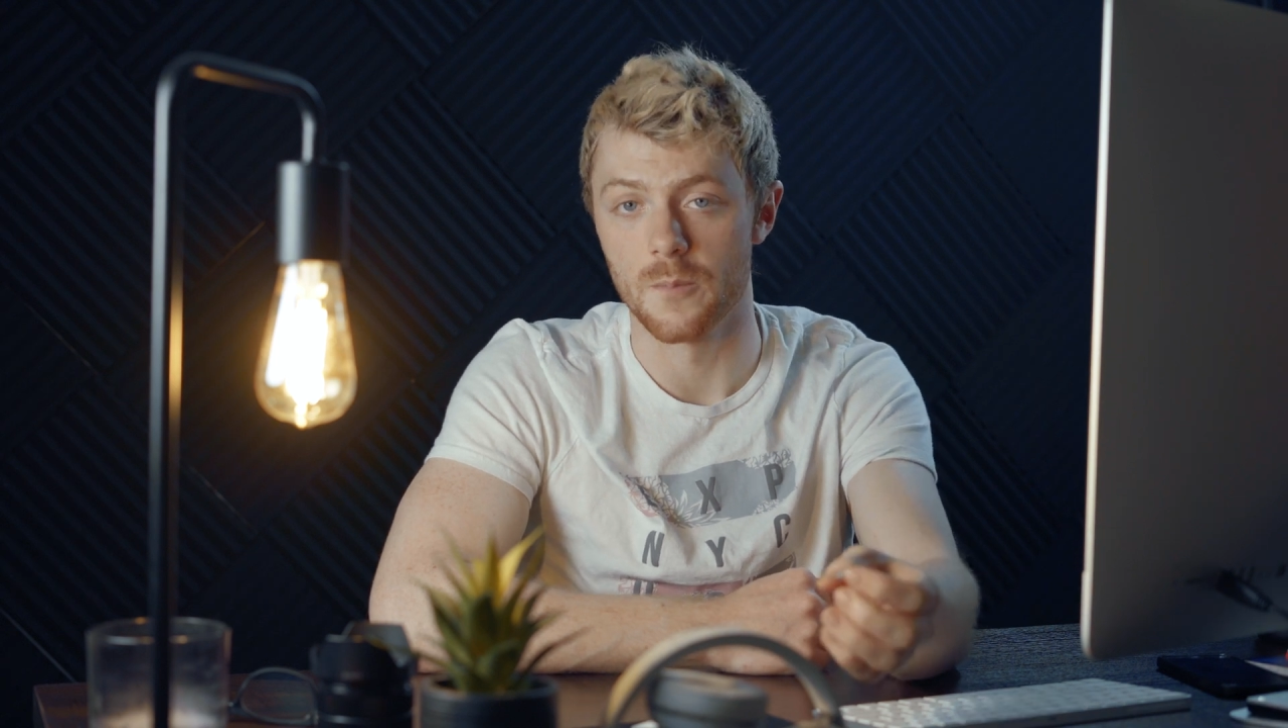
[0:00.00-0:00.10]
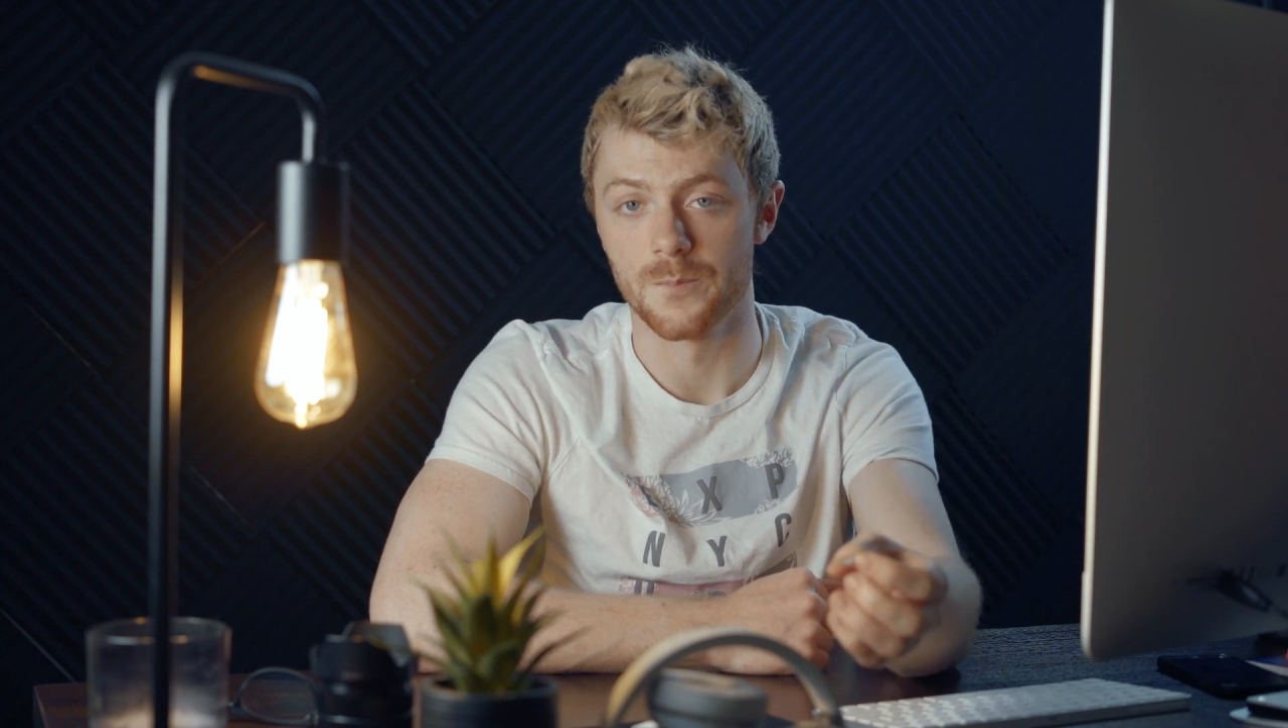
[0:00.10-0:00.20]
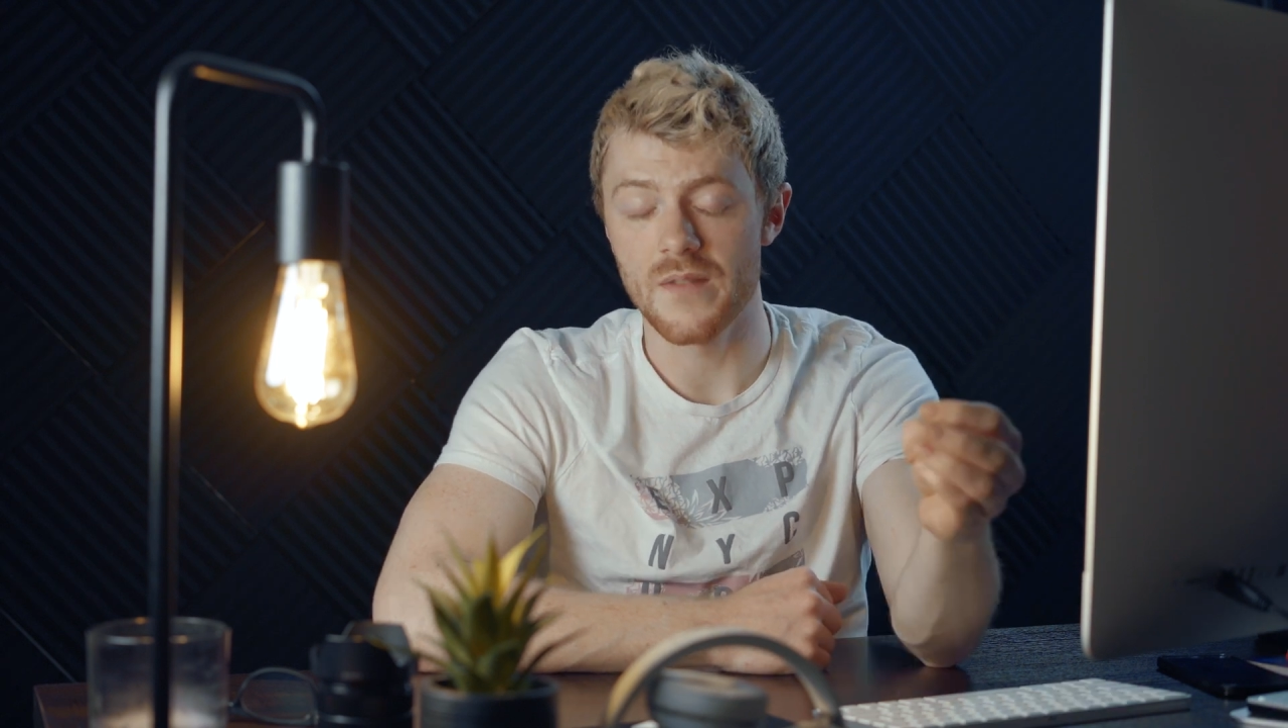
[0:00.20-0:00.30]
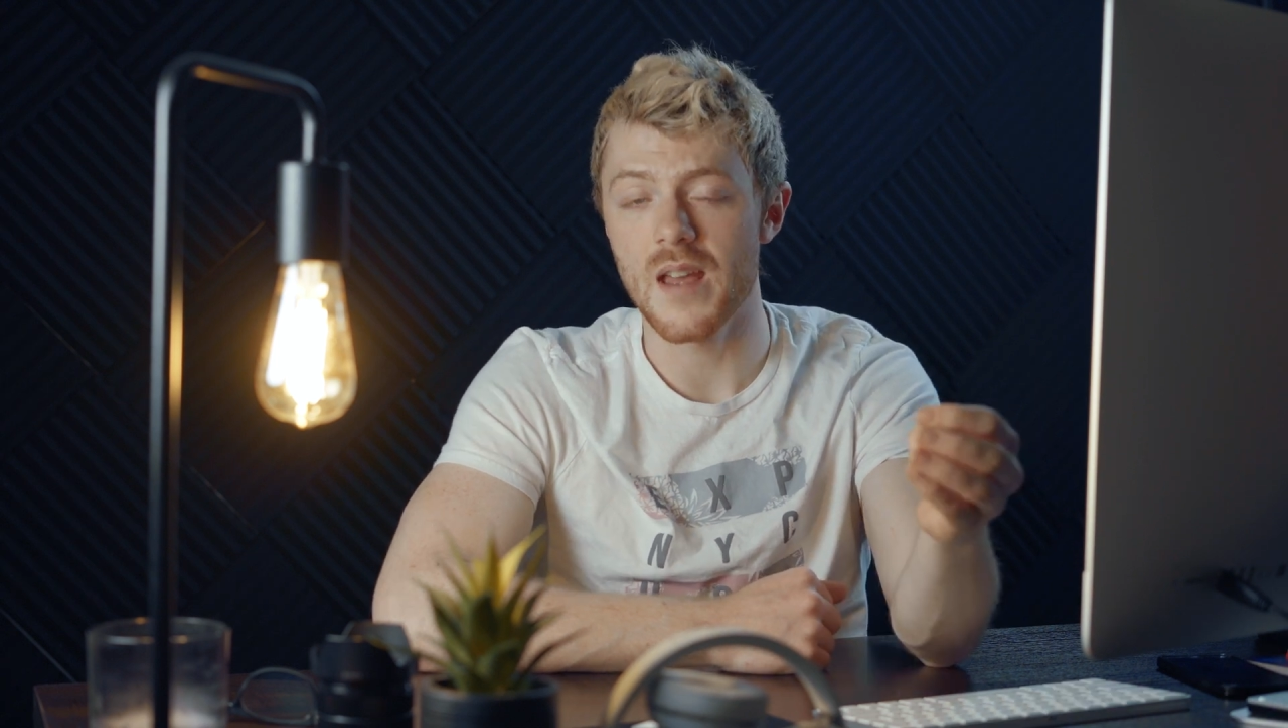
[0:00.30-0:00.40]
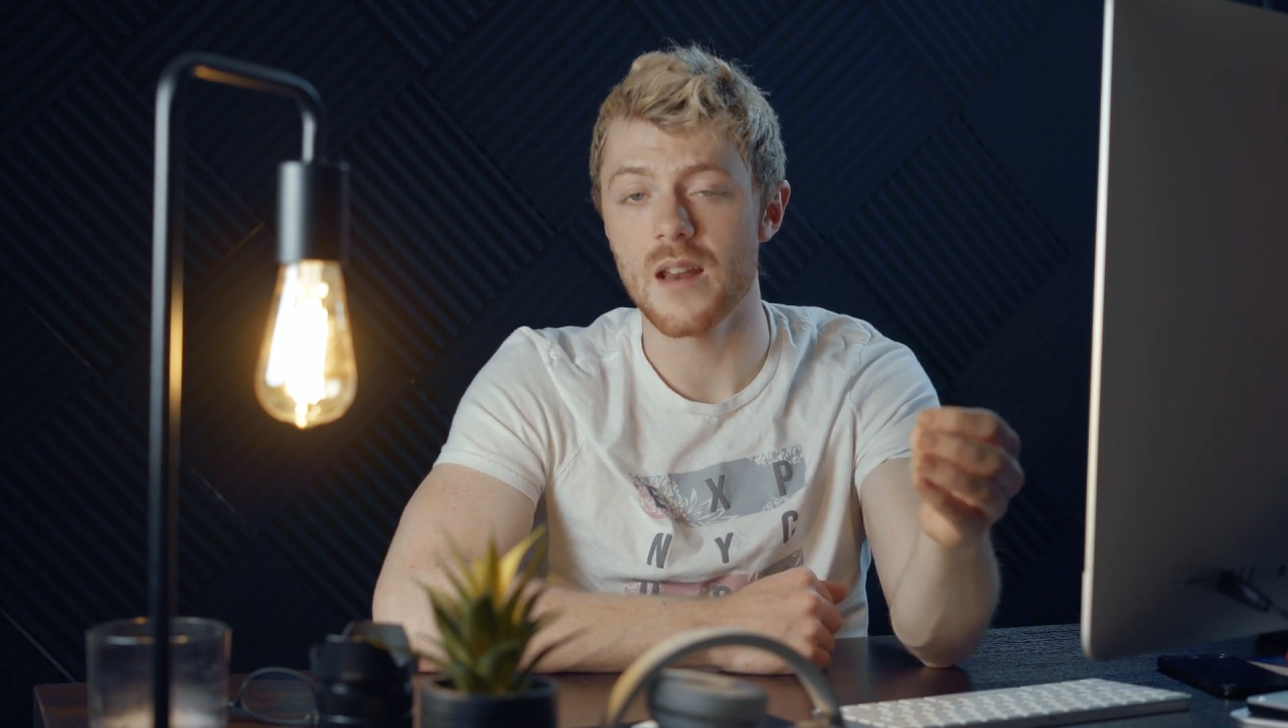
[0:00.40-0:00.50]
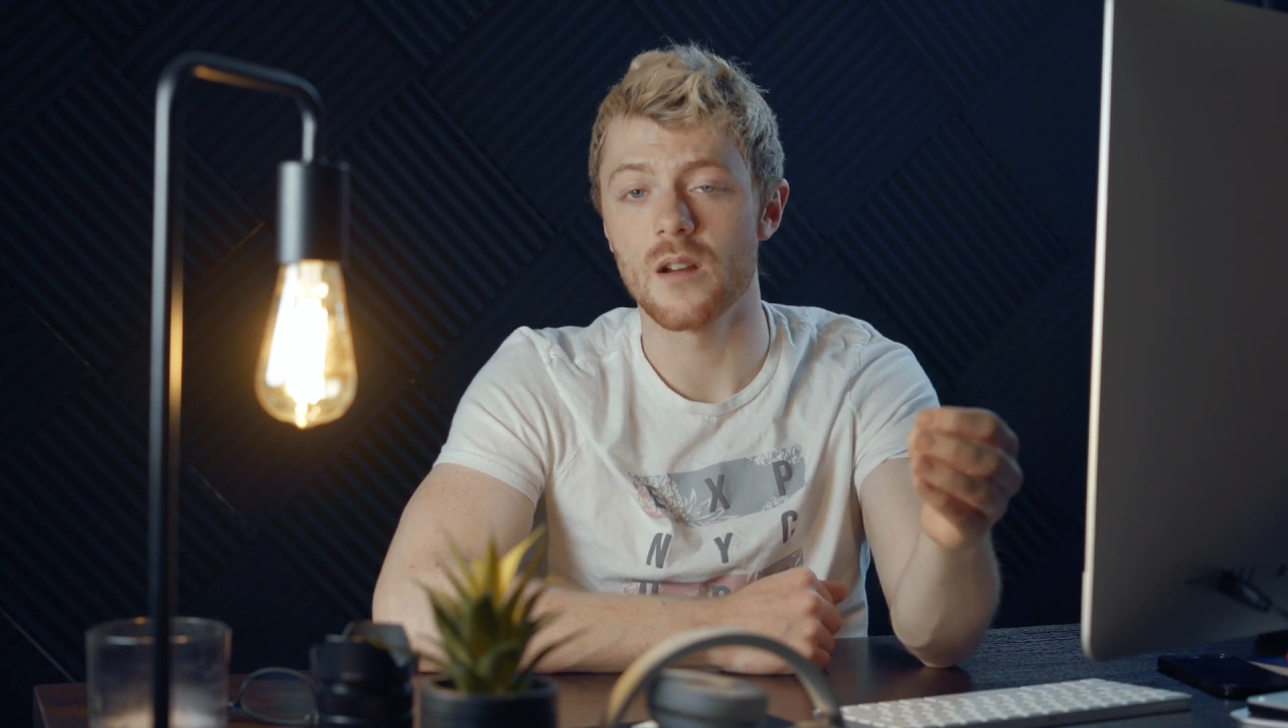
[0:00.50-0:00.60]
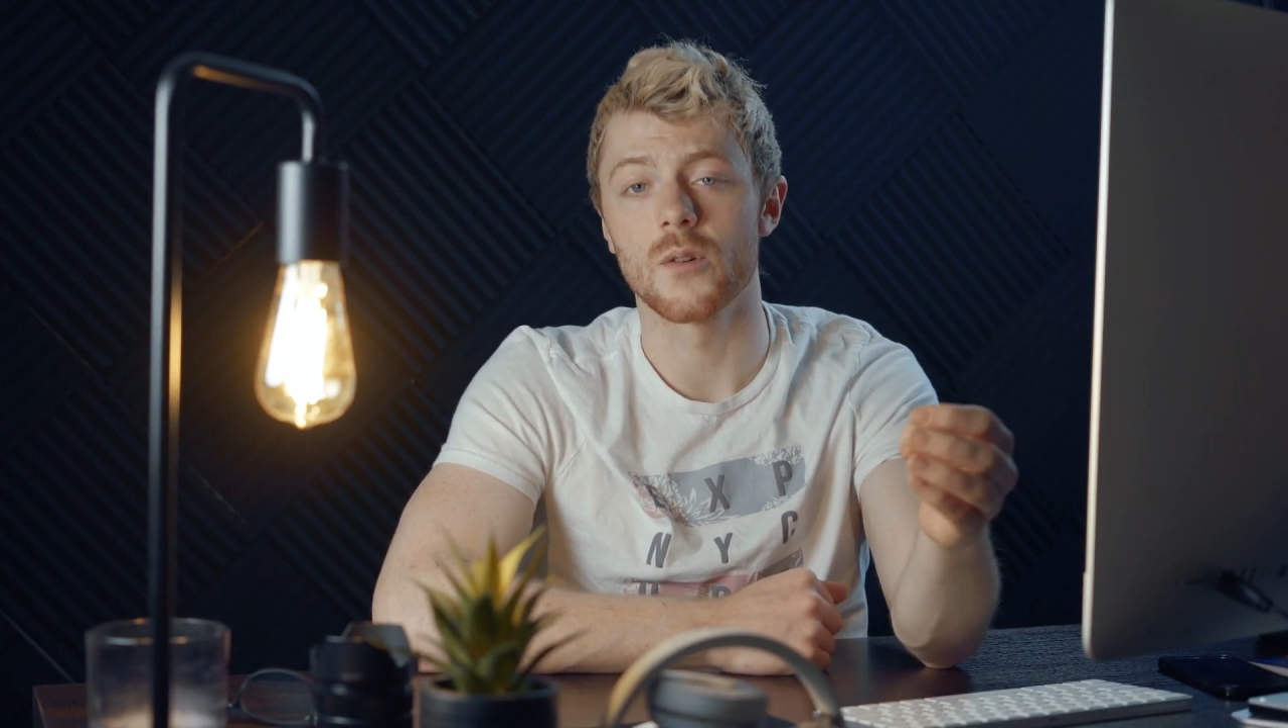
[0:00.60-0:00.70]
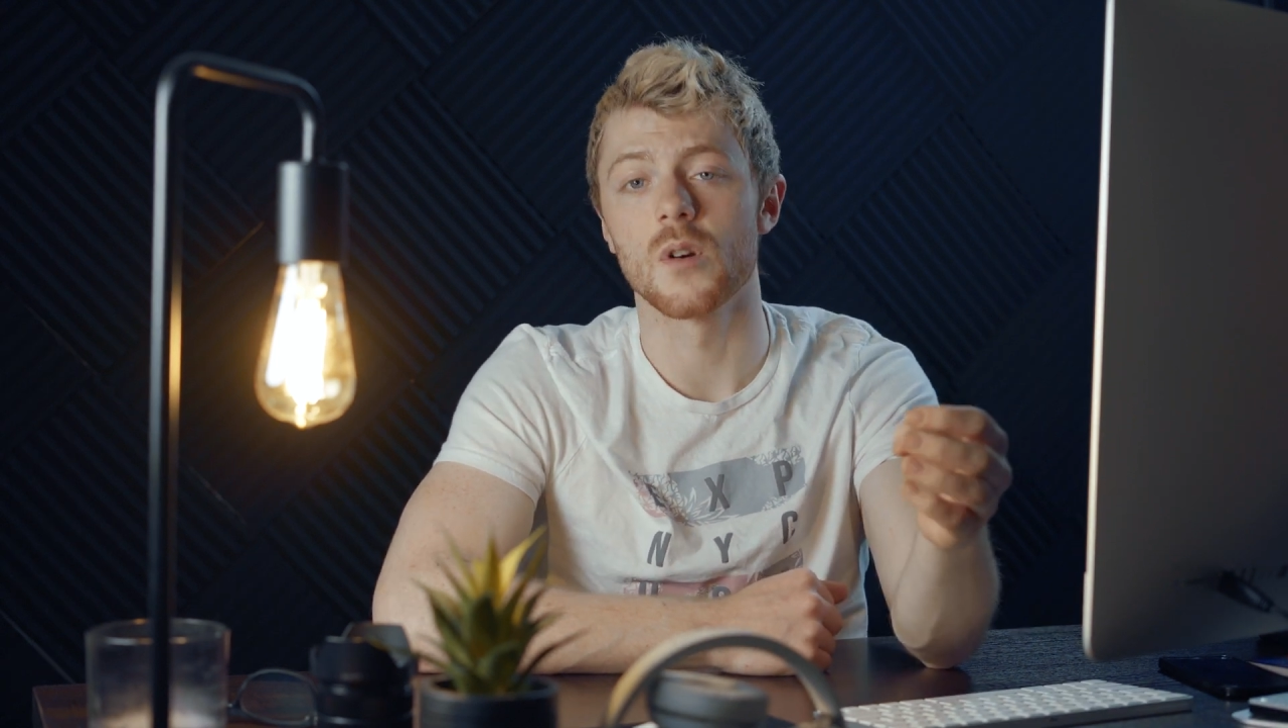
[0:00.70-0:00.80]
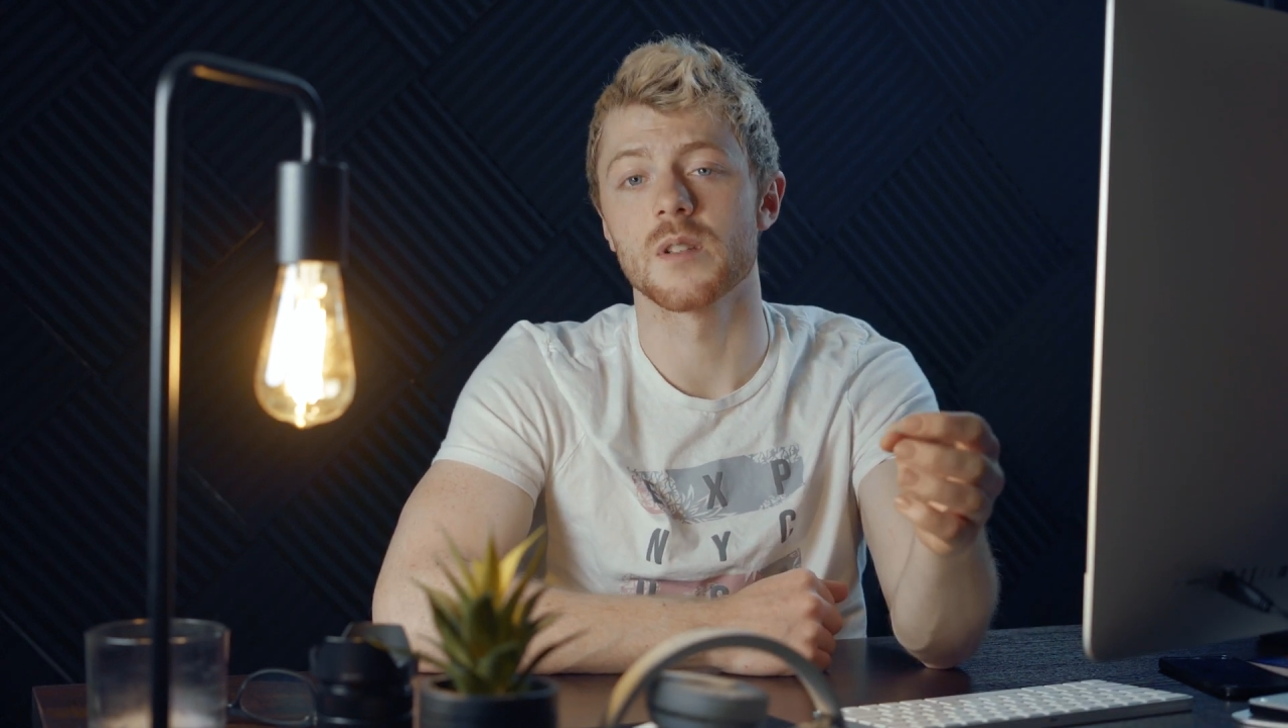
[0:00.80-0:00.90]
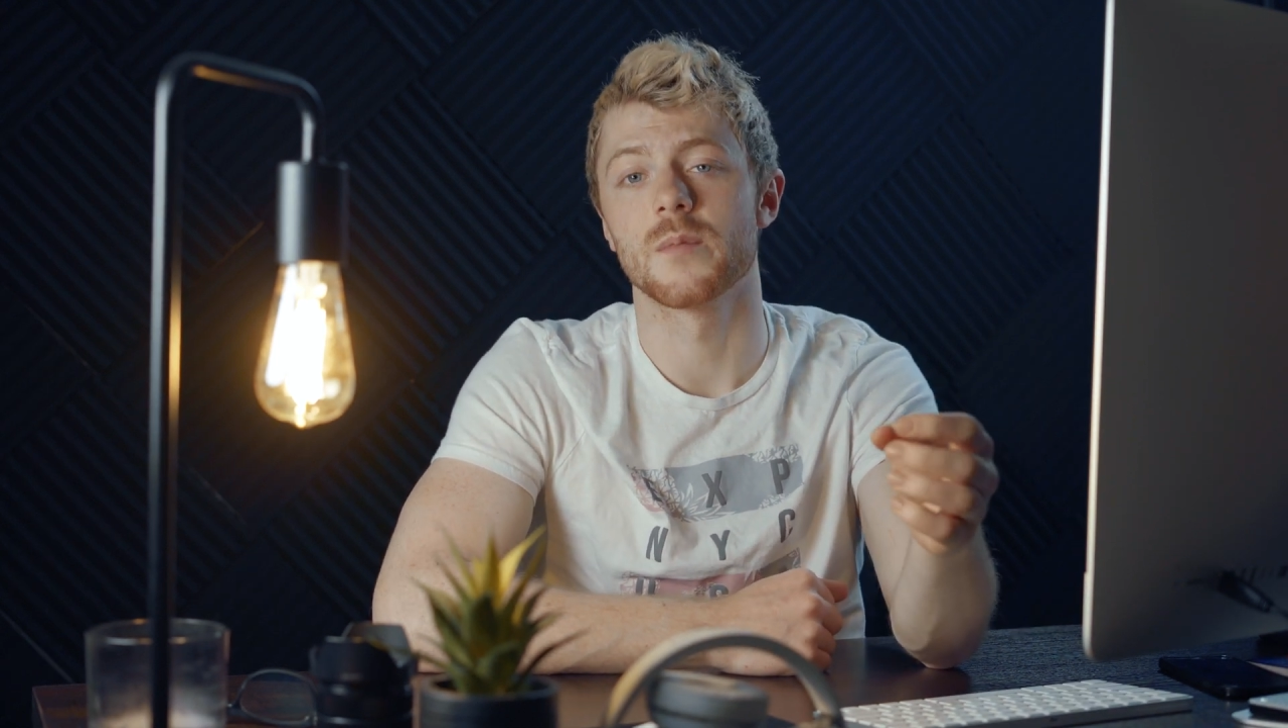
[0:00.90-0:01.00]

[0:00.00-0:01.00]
And then of course